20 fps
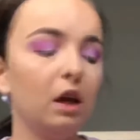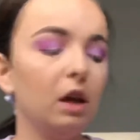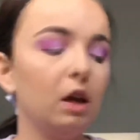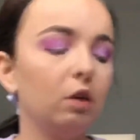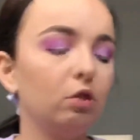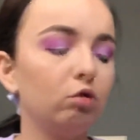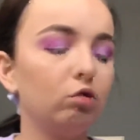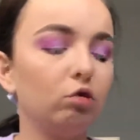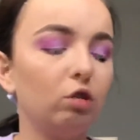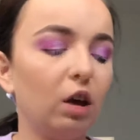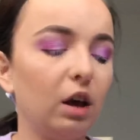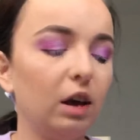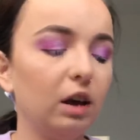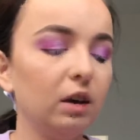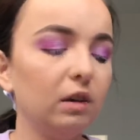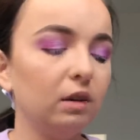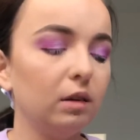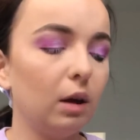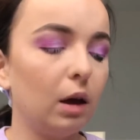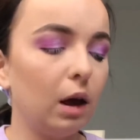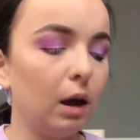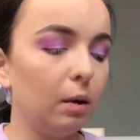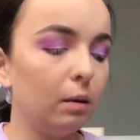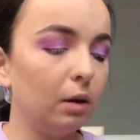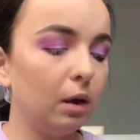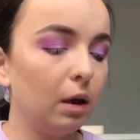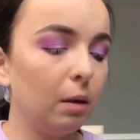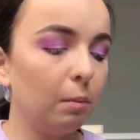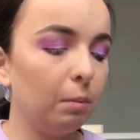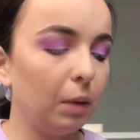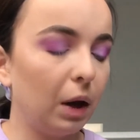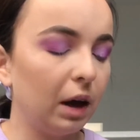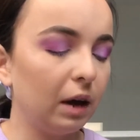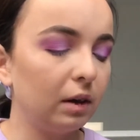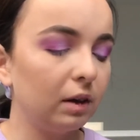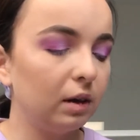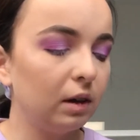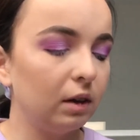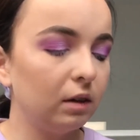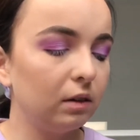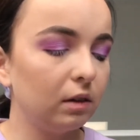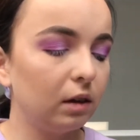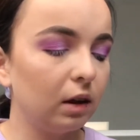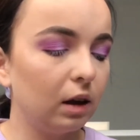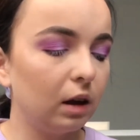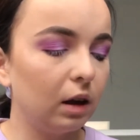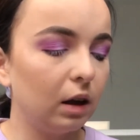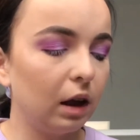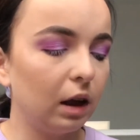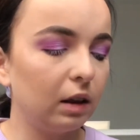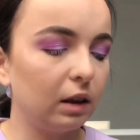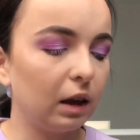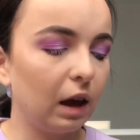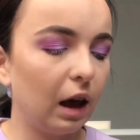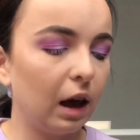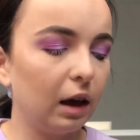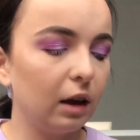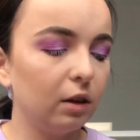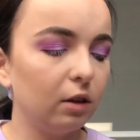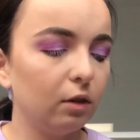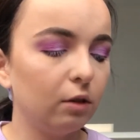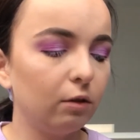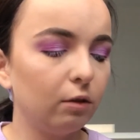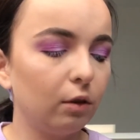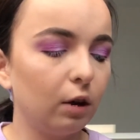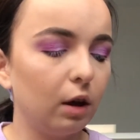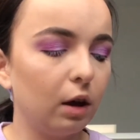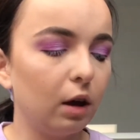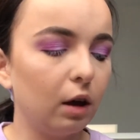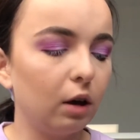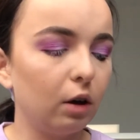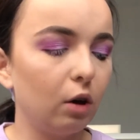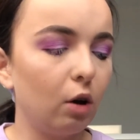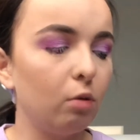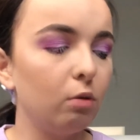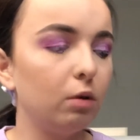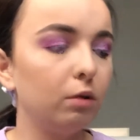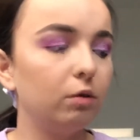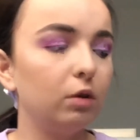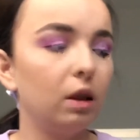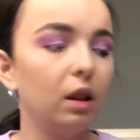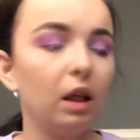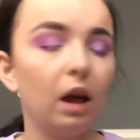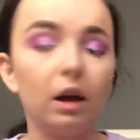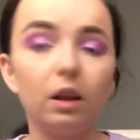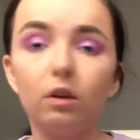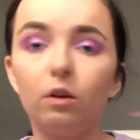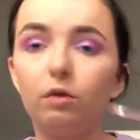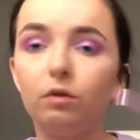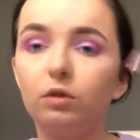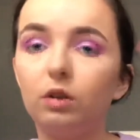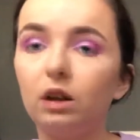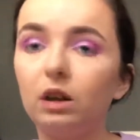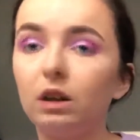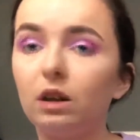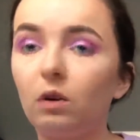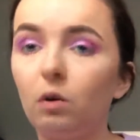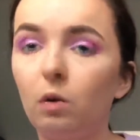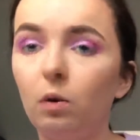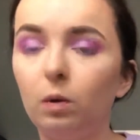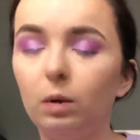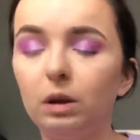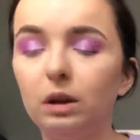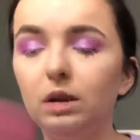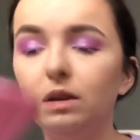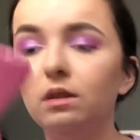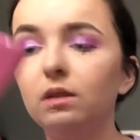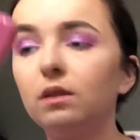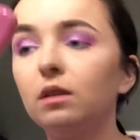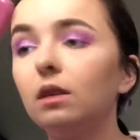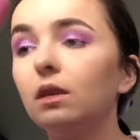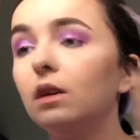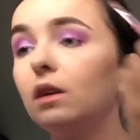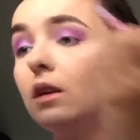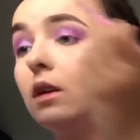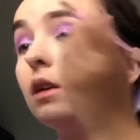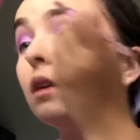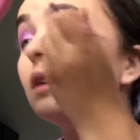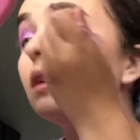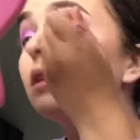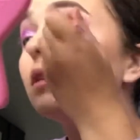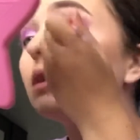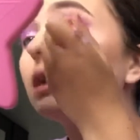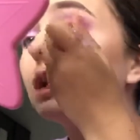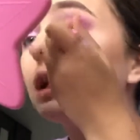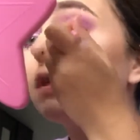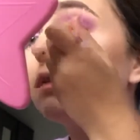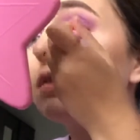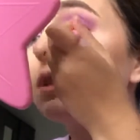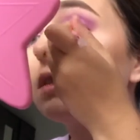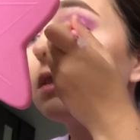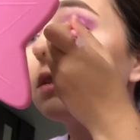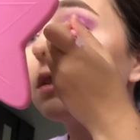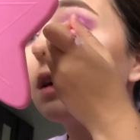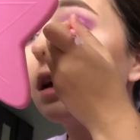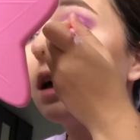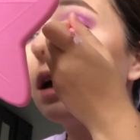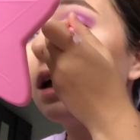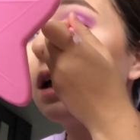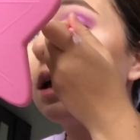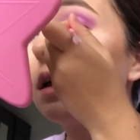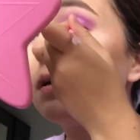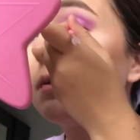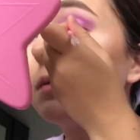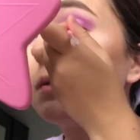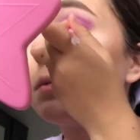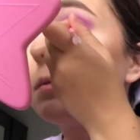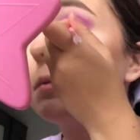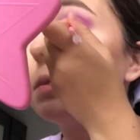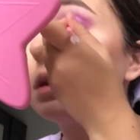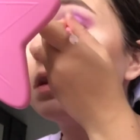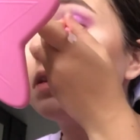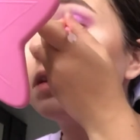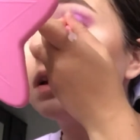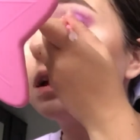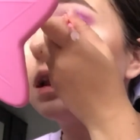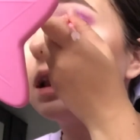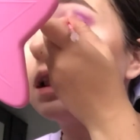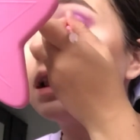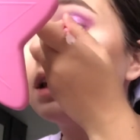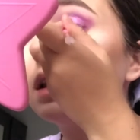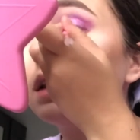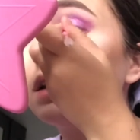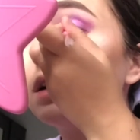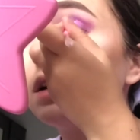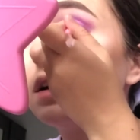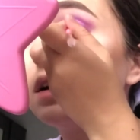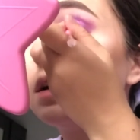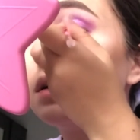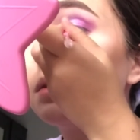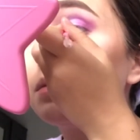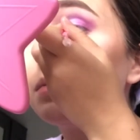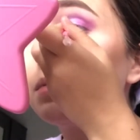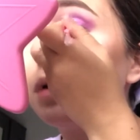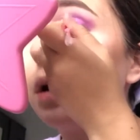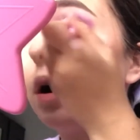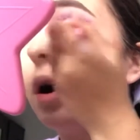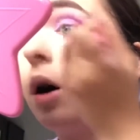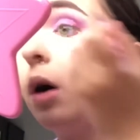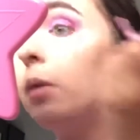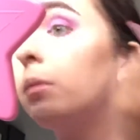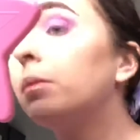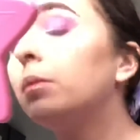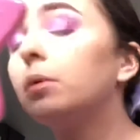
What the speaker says: shade, and pack this and kind of go with the line of the crease to give this a bit glittery pop.